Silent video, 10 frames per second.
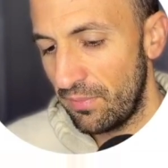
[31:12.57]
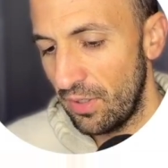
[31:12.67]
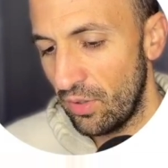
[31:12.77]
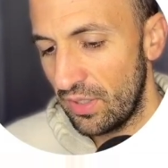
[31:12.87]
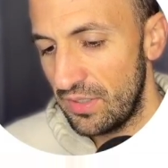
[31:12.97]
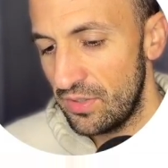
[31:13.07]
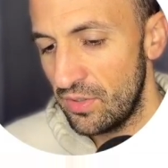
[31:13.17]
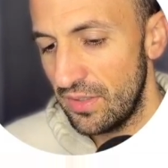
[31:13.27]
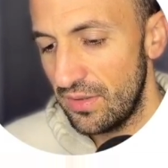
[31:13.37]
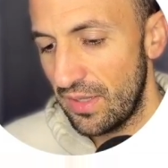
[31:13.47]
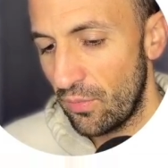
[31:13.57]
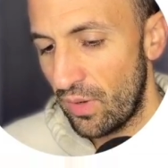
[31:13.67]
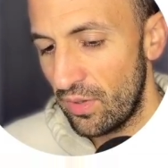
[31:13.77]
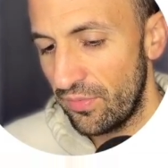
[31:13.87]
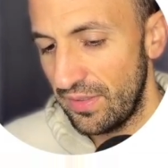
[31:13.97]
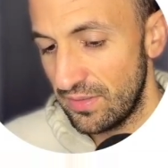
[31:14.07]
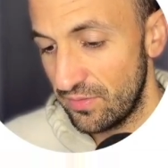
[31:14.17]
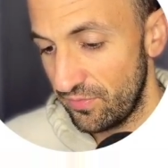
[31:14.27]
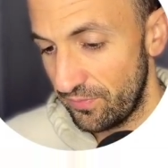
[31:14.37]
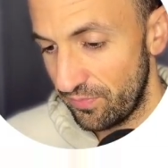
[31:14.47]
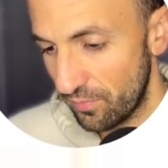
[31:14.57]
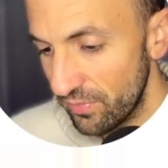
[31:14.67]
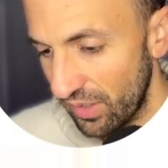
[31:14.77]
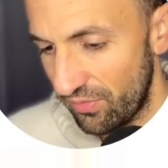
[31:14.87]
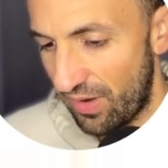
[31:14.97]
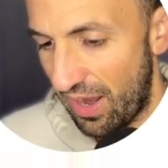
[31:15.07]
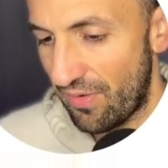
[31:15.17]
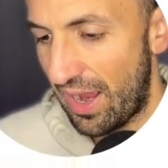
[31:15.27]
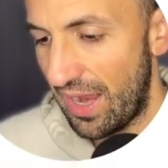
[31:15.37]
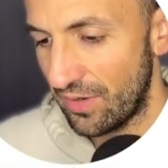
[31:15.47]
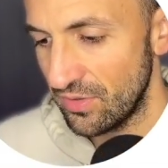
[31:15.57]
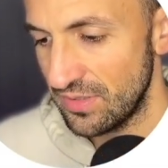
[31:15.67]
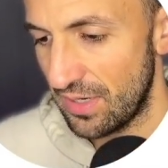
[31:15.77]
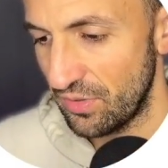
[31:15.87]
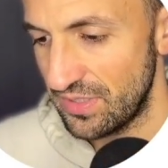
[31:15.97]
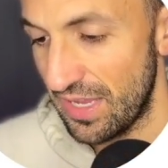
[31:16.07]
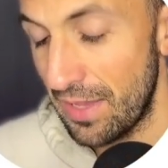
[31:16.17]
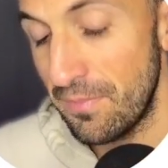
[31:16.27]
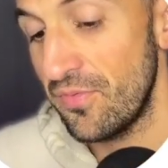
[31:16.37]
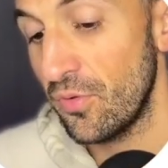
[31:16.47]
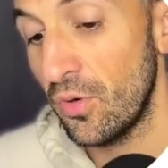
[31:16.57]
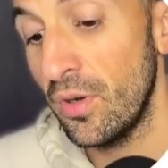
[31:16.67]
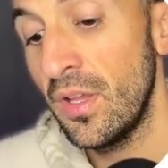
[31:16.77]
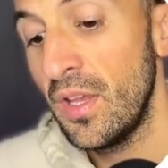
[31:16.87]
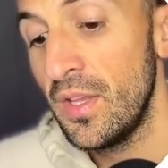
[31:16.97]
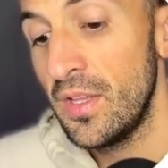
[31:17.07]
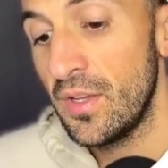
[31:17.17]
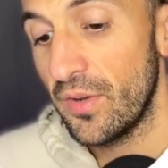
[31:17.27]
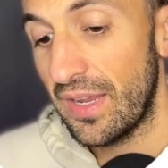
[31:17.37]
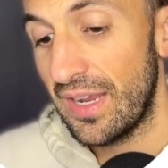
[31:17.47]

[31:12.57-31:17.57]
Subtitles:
below here, that one of these 5 icons that I was saying before. Okay,